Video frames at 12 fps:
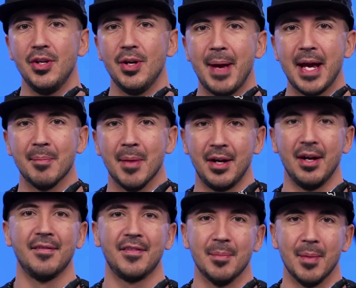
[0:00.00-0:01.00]
to make money
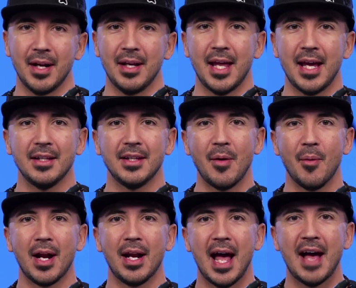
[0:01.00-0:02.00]
off your money. They they
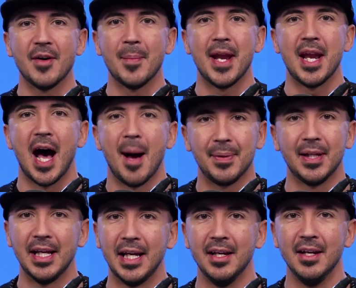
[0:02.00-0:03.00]
want to have a
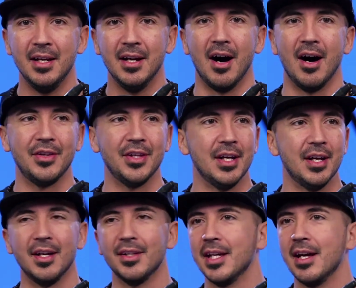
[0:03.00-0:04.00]
monopoly on
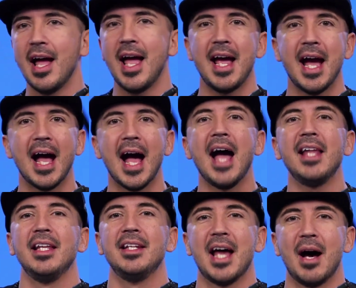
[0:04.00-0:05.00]
the the hey, I, I
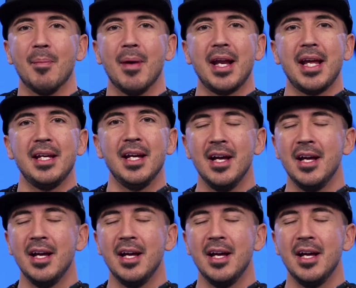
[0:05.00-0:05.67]
lend out money